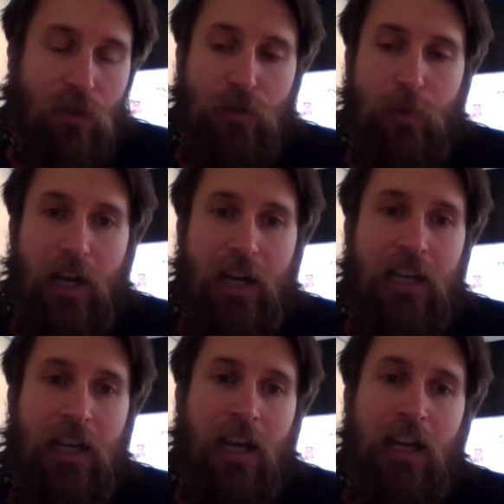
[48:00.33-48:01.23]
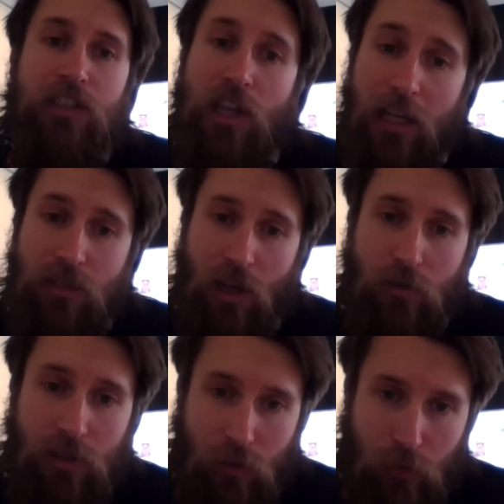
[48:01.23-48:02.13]
followed by Shane
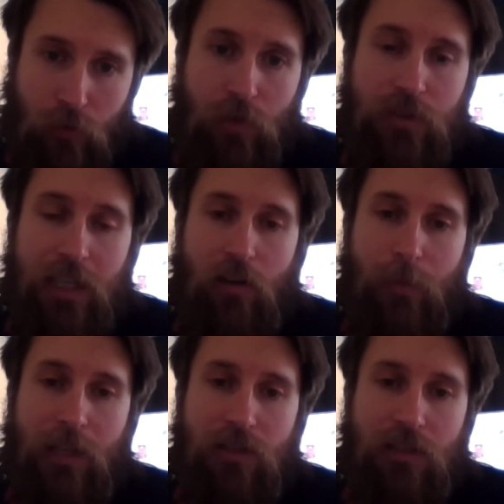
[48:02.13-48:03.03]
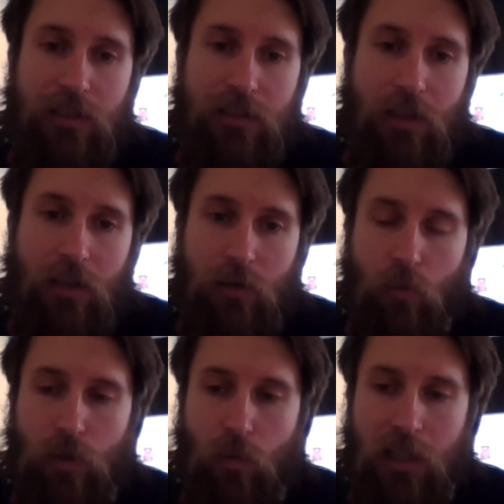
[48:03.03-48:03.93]
Jones, who Sarah mentioned is the
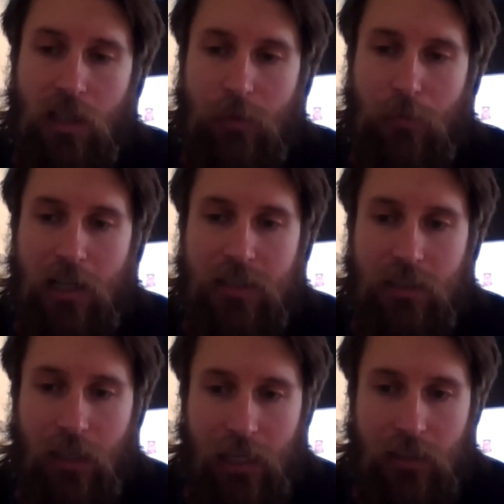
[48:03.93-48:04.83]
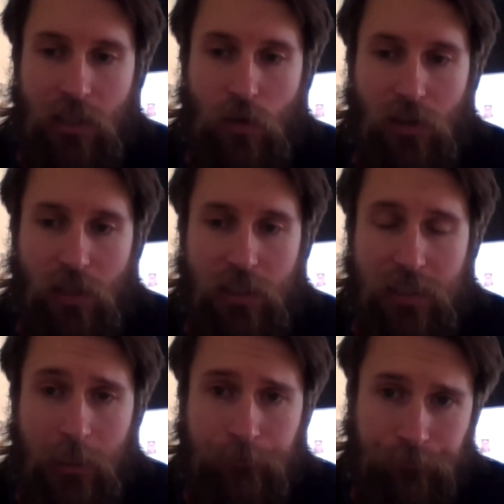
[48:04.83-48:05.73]
woodworking master, at
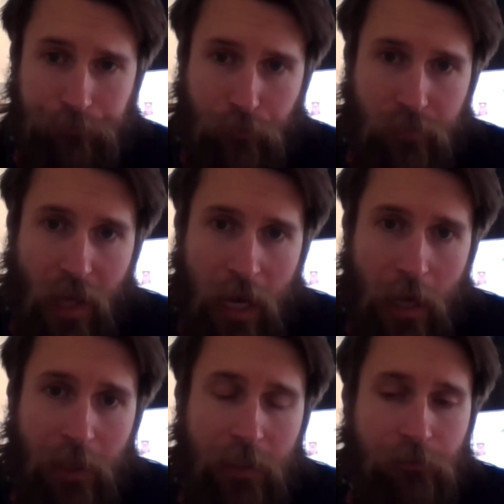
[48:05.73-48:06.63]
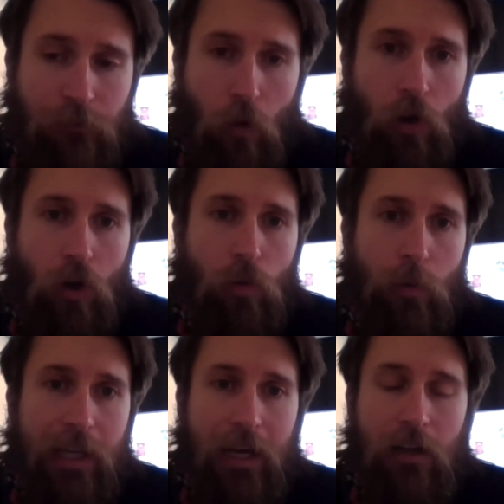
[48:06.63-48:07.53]
2:30. And then at 4,
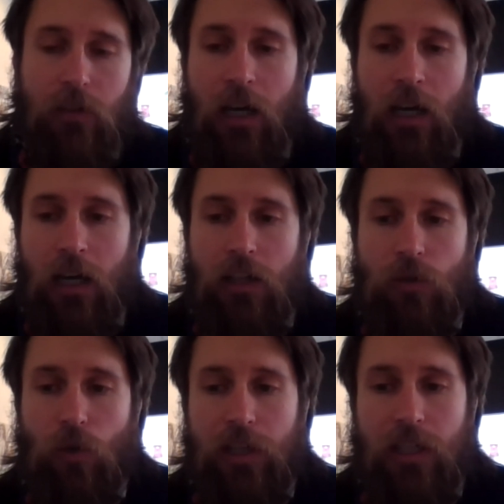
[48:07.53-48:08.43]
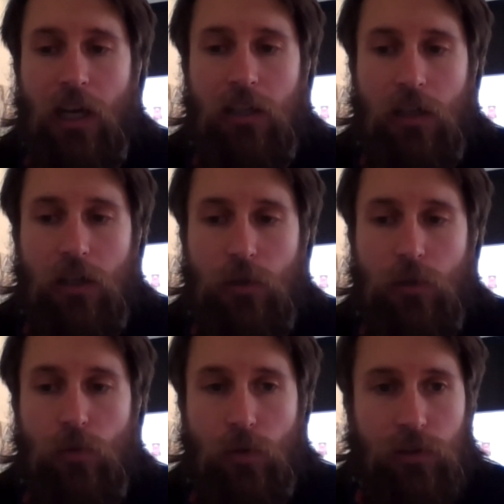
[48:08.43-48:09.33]
we have Nora Young,
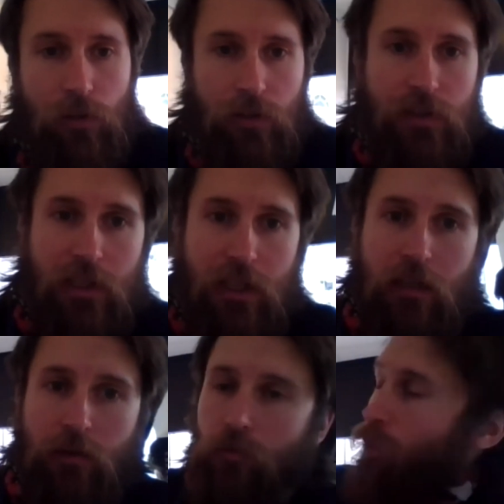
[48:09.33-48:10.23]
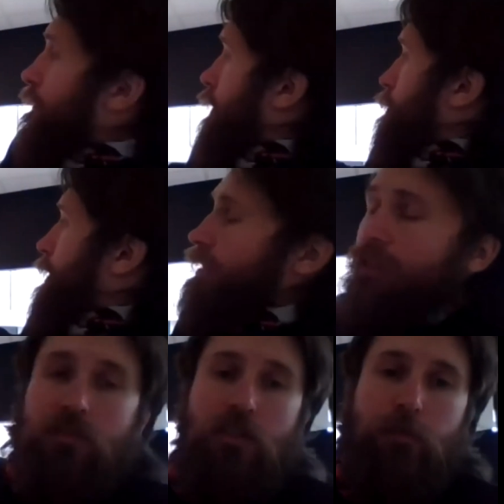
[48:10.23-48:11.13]
who you can see one of her
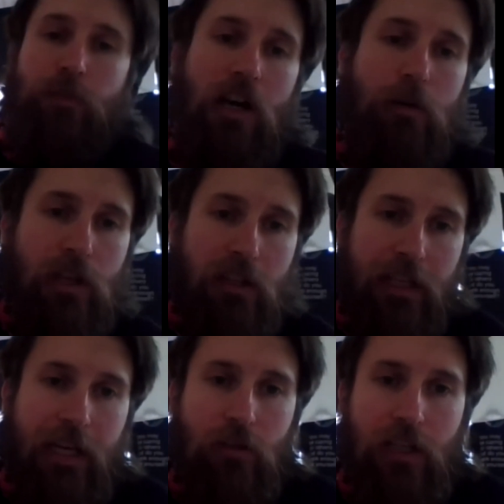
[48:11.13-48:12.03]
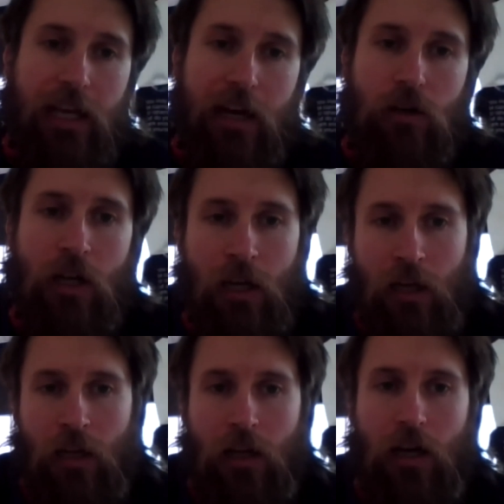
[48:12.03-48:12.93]
pieces just behind me in the gallery now.
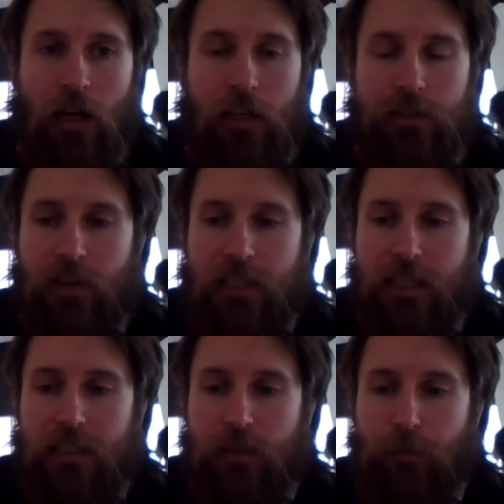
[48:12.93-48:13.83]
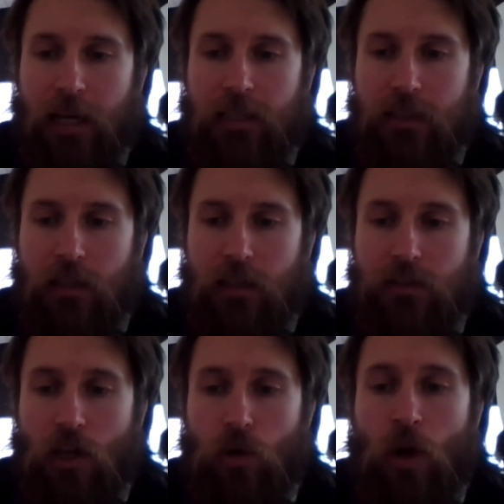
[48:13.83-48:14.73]
Is a fantastic painter.
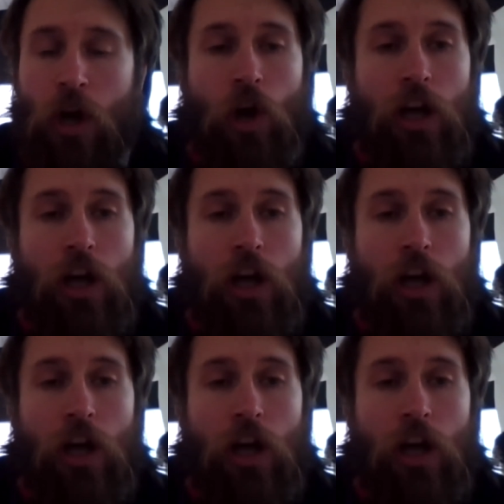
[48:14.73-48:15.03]
So